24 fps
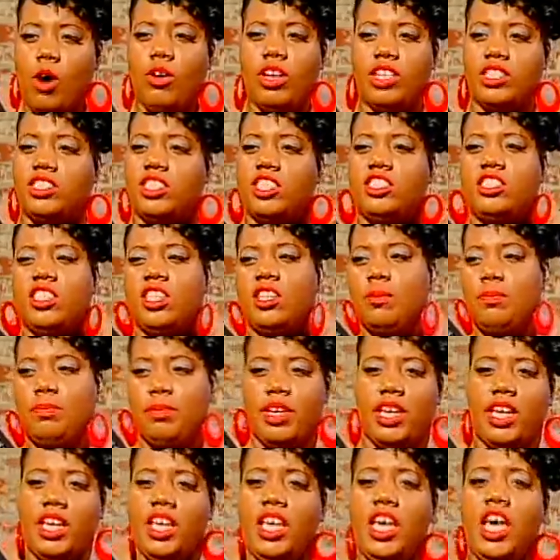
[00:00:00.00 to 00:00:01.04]
Bowl? Is this going to
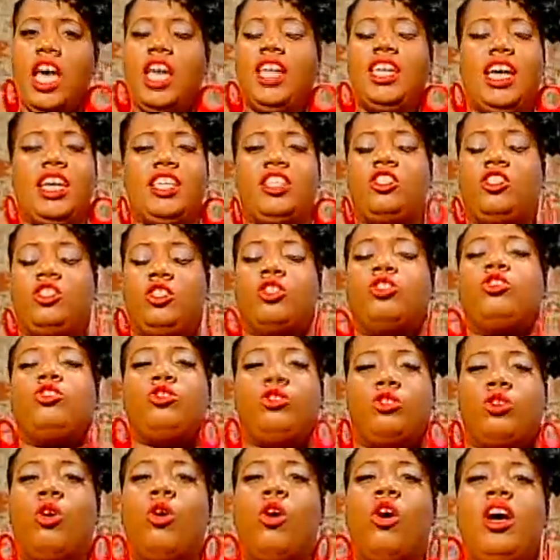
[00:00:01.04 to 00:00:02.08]
be, like, your
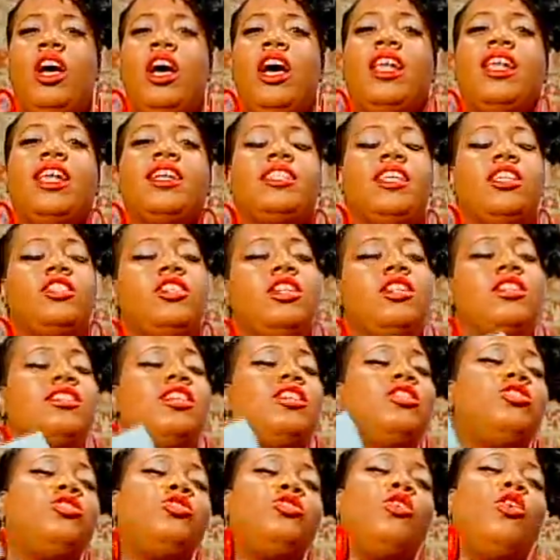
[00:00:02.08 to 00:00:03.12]
song? Like,
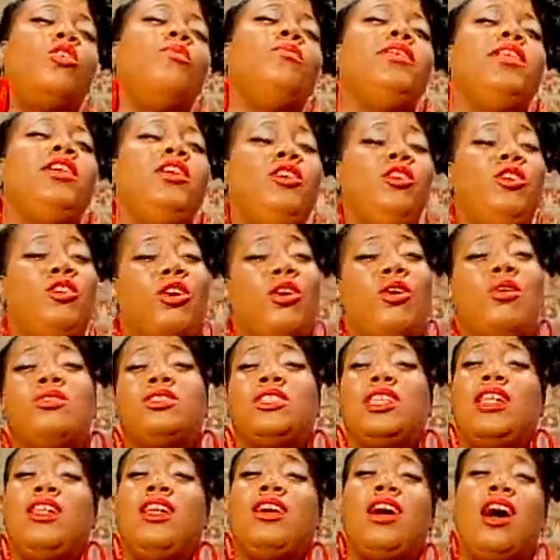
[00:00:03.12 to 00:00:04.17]
there's so many
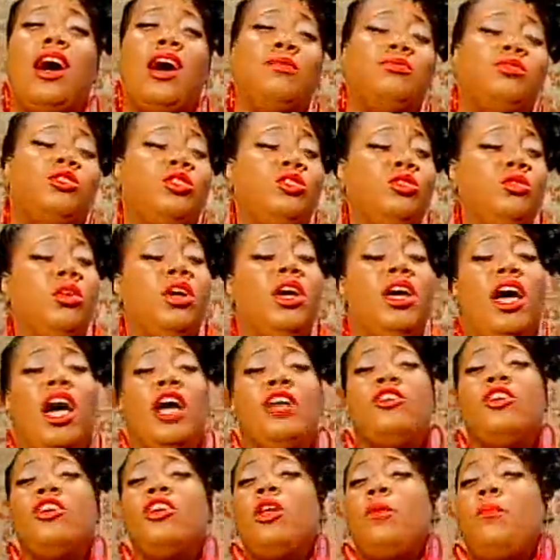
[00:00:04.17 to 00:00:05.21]
girls that look up to you.
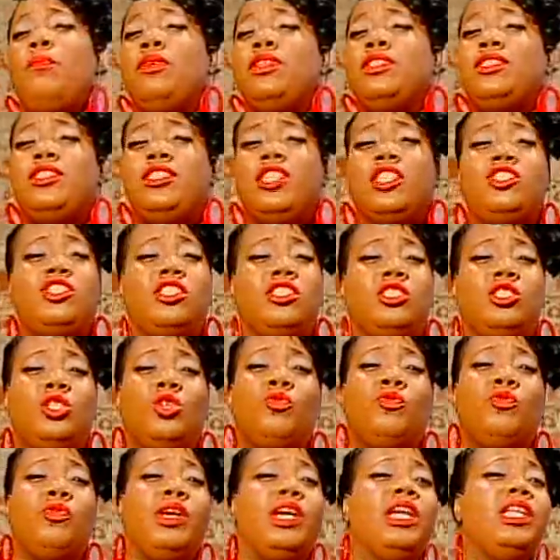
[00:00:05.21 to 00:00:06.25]
And you're in a position
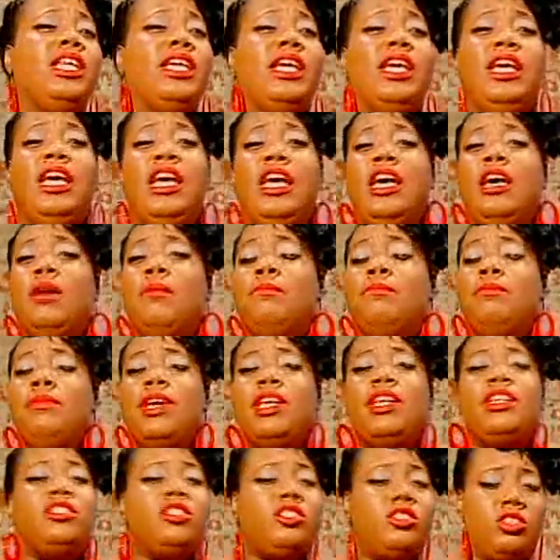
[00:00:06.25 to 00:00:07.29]
to really
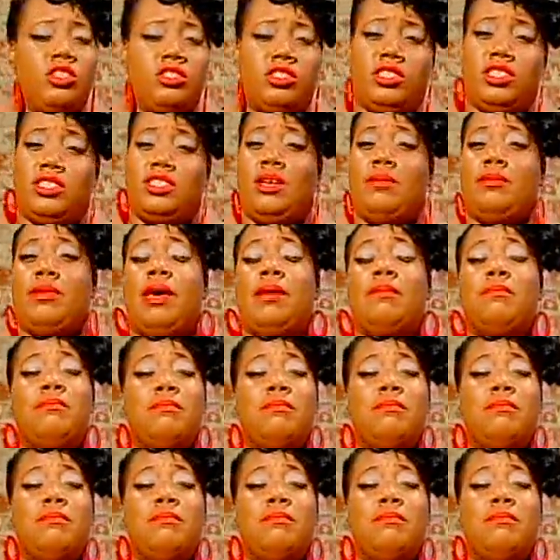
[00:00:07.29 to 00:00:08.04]
minister to them